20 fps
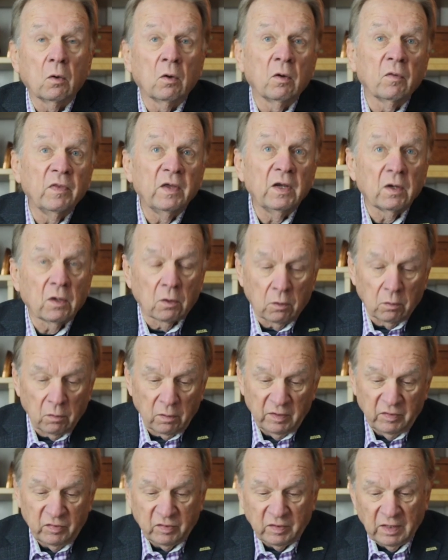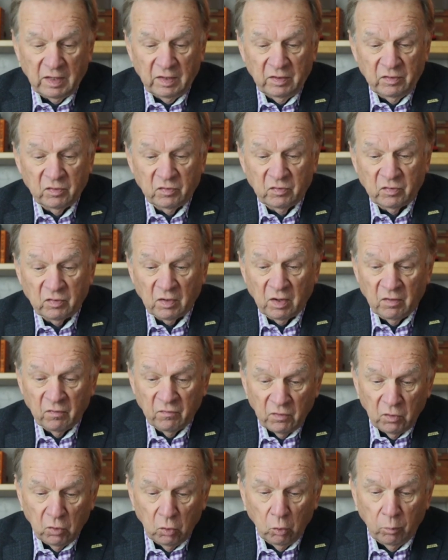on the early stages
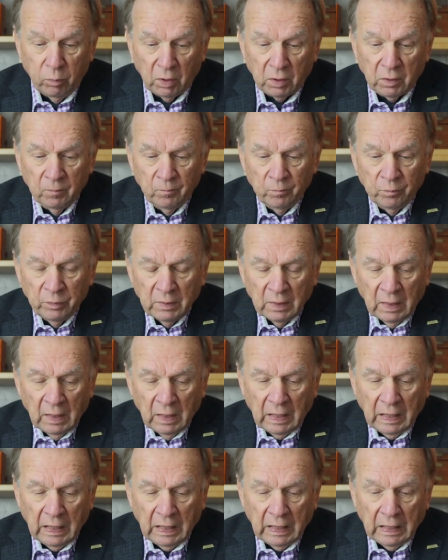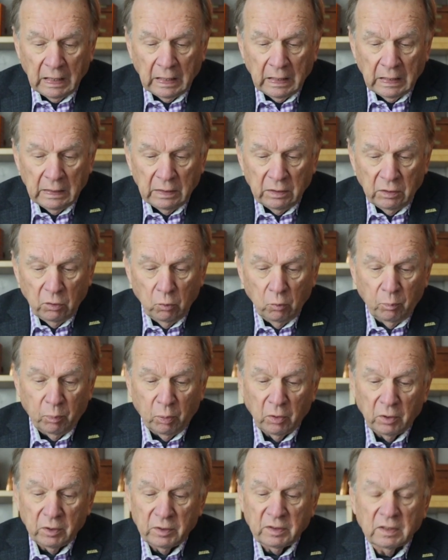of Uber, and you
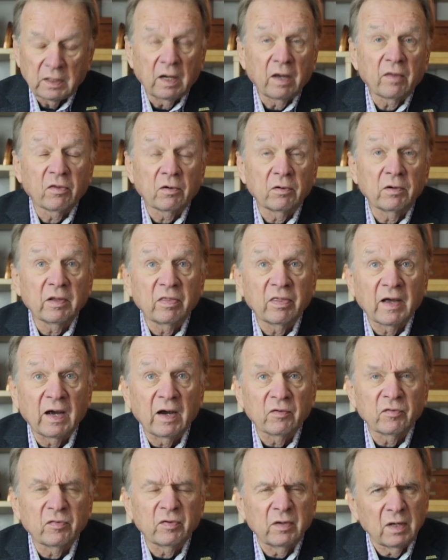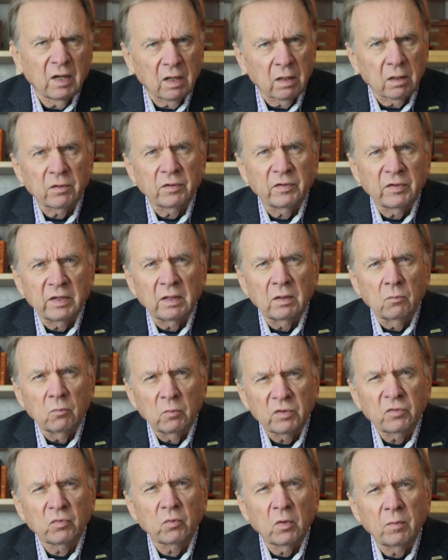put uh, thirty thousand dollars
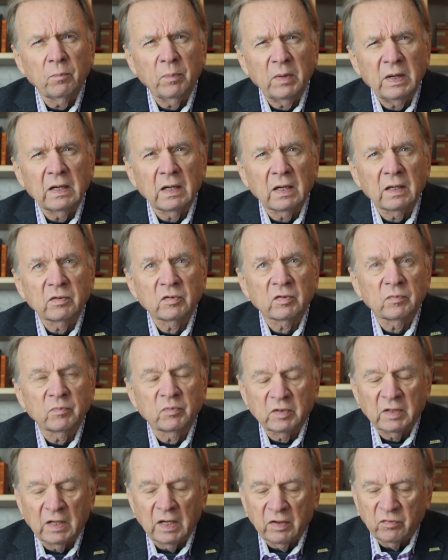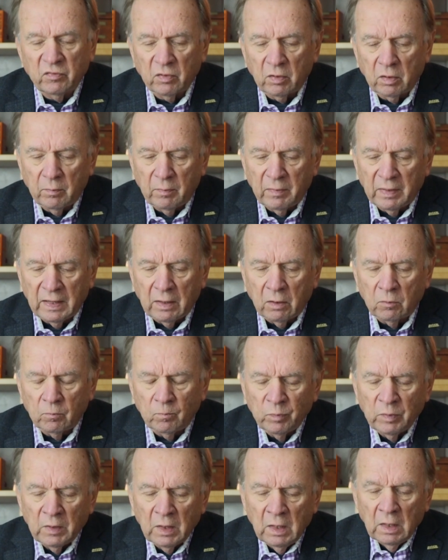in, which would be a substantial
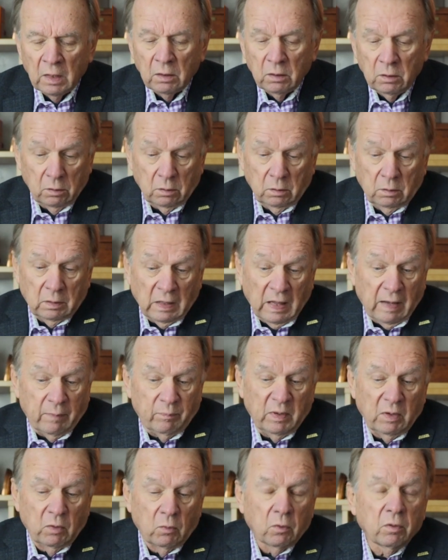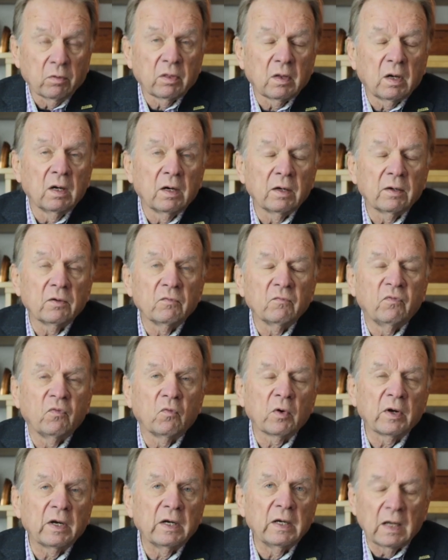amount, you, that'd be worth one hundred
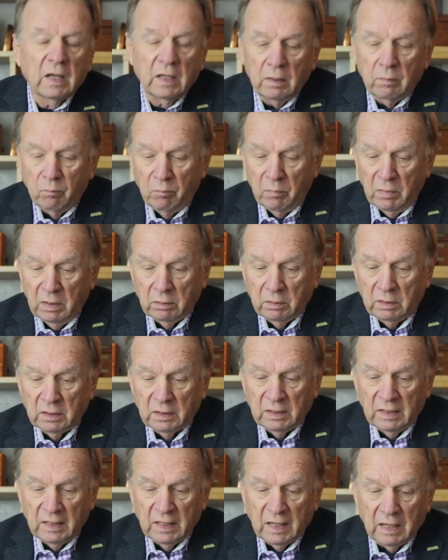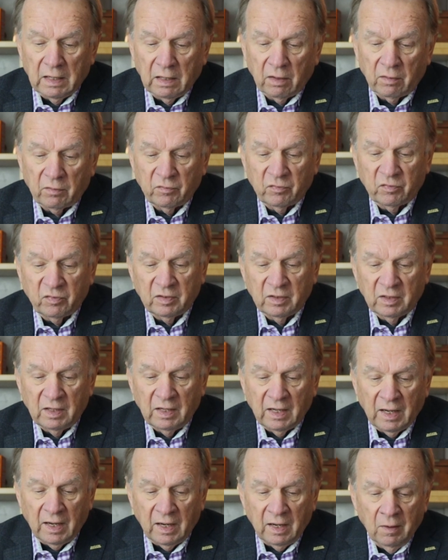forty-nine million dollars
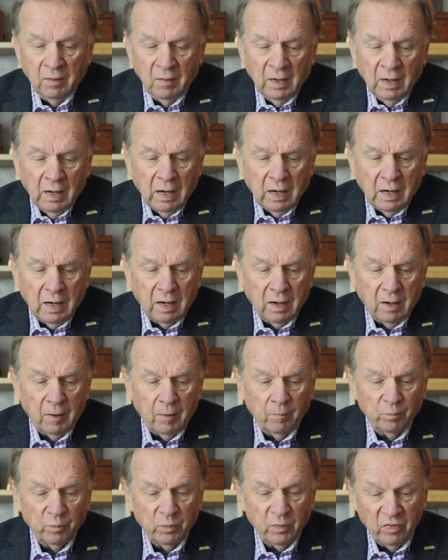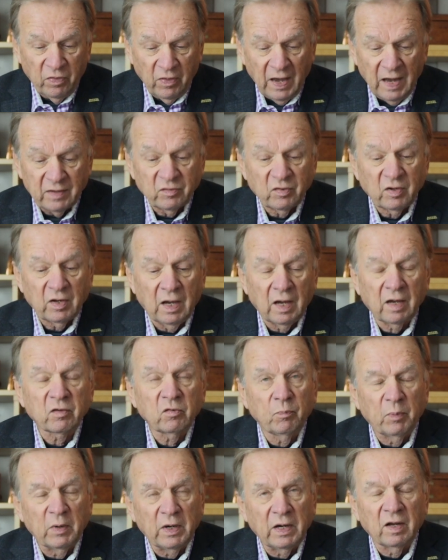today. Um, that's
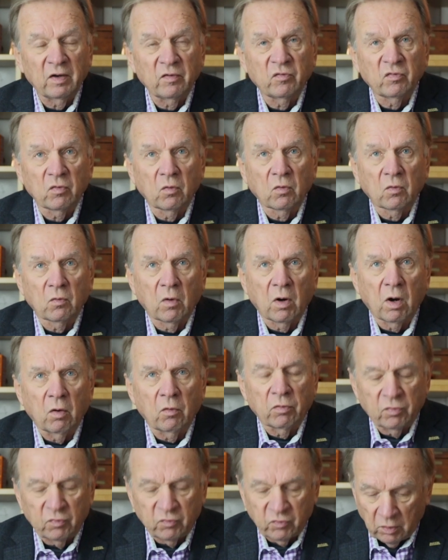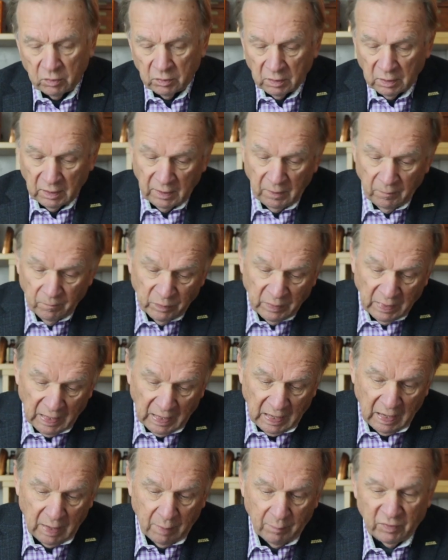exponential growth. Certainly
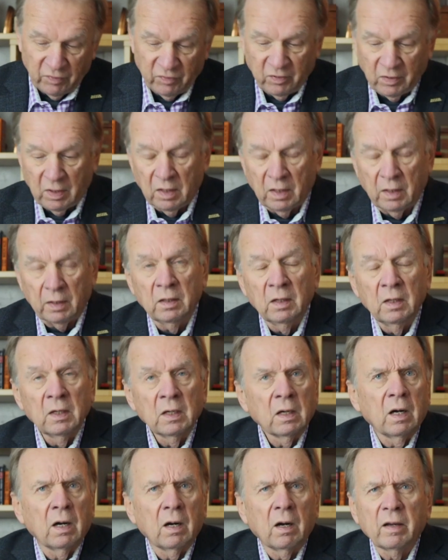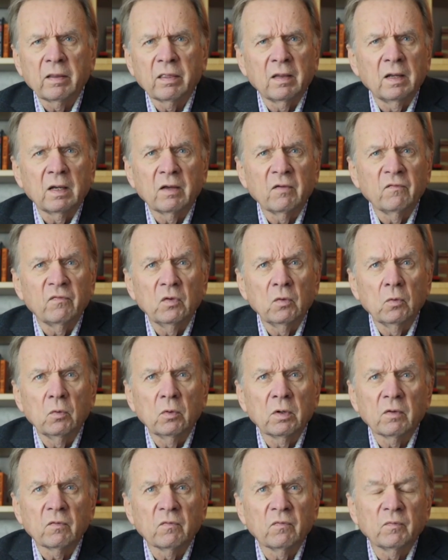Amazon, uh, I think if you
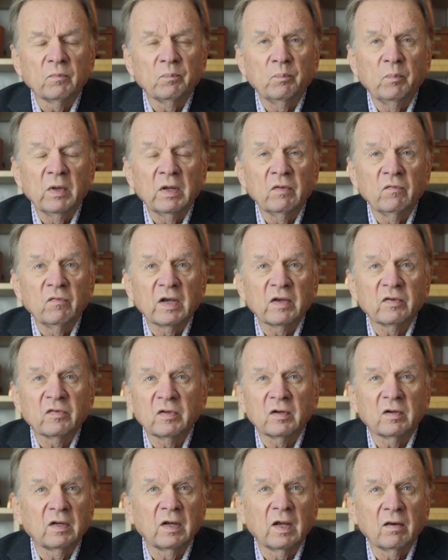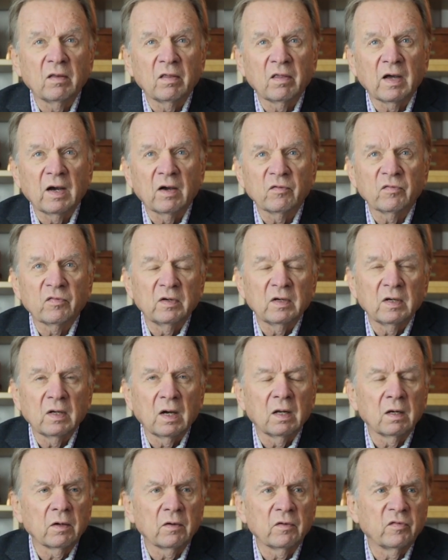would have invested ten thousand
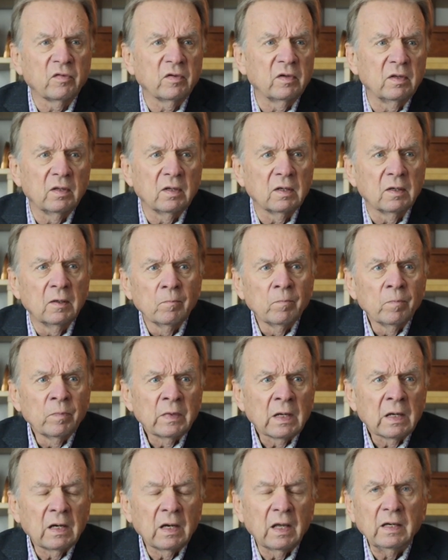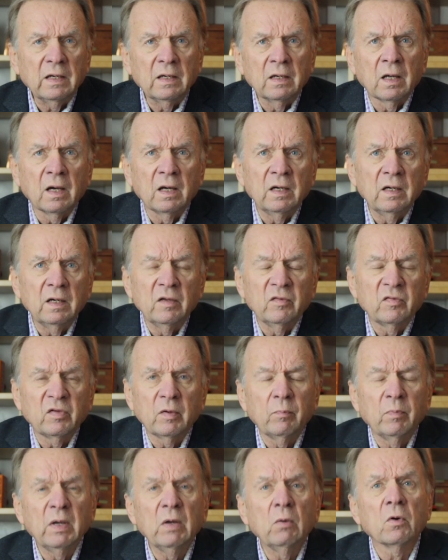dollars in the late nineties,
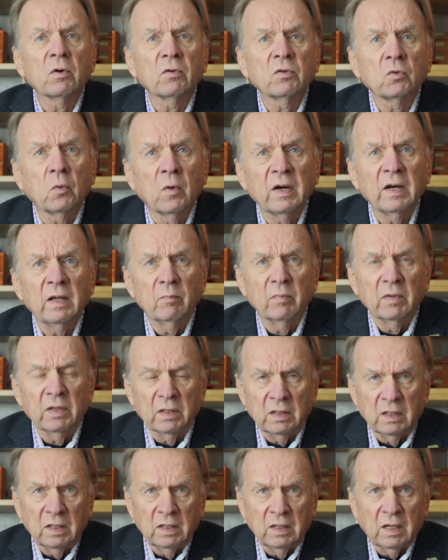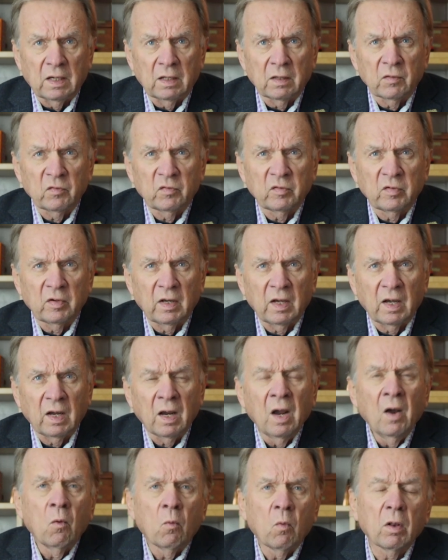it'd be worth twenty million dollars
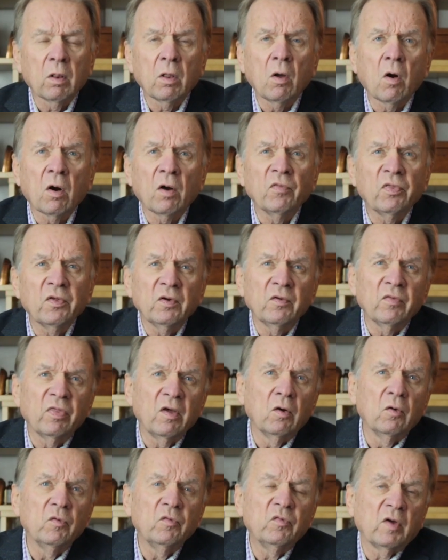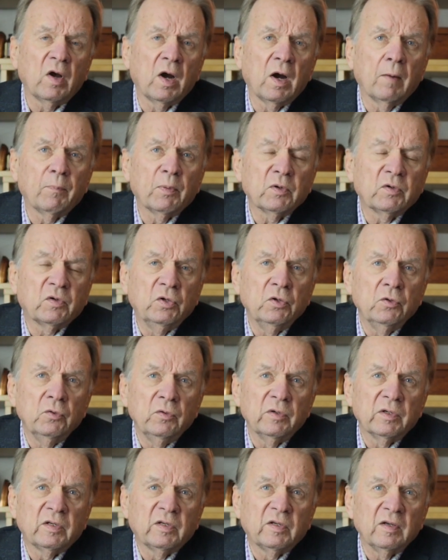today. Well, are there those
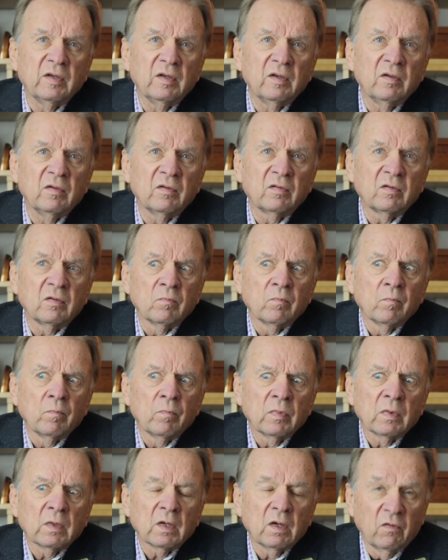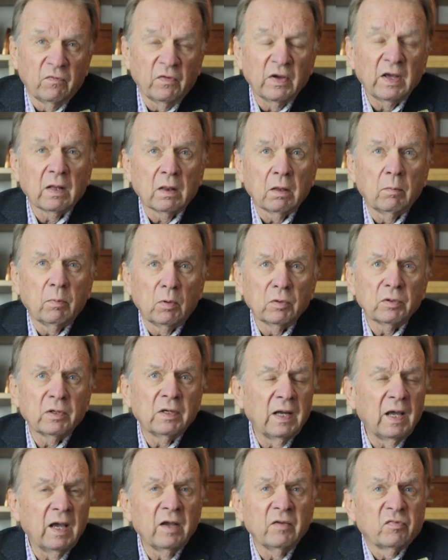opportunities available
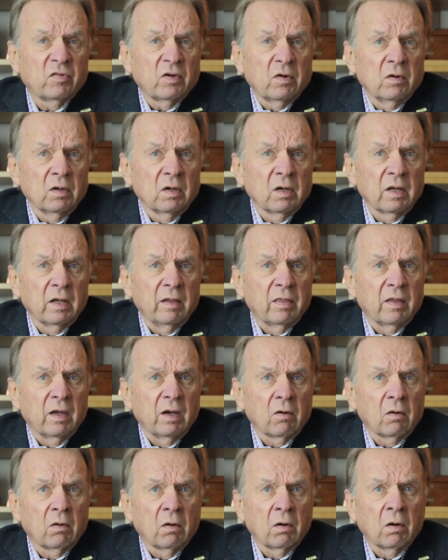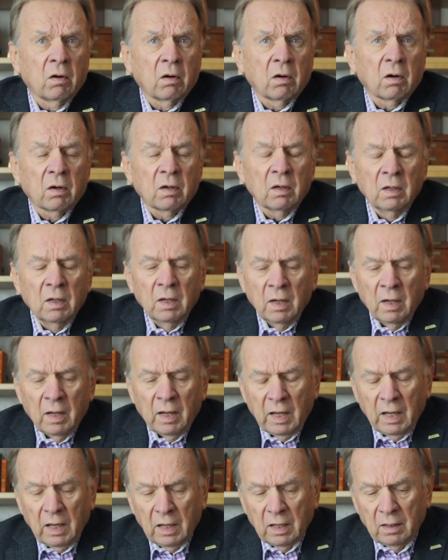today? Certainly there are.
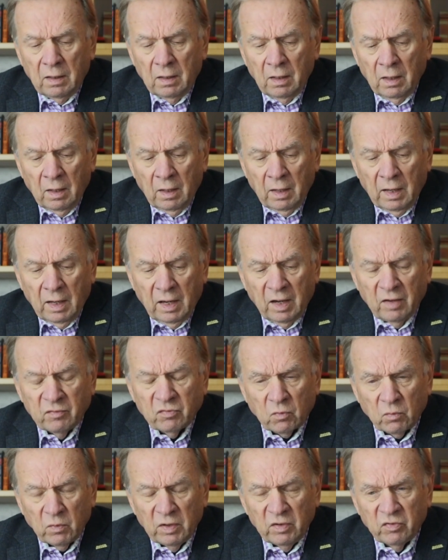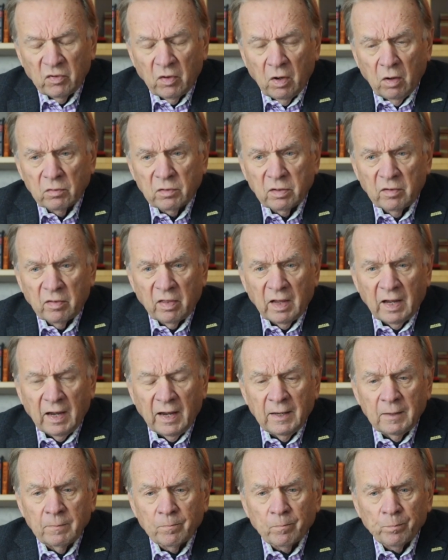And as a result of
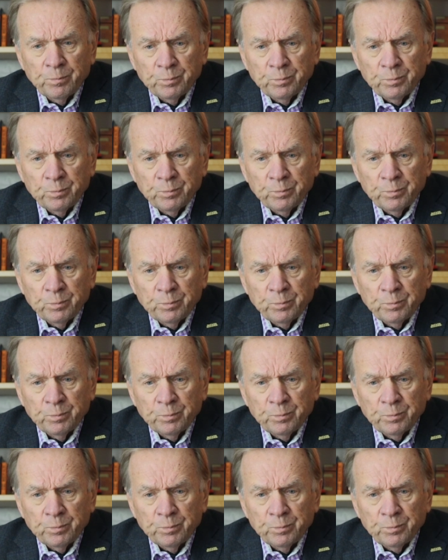that,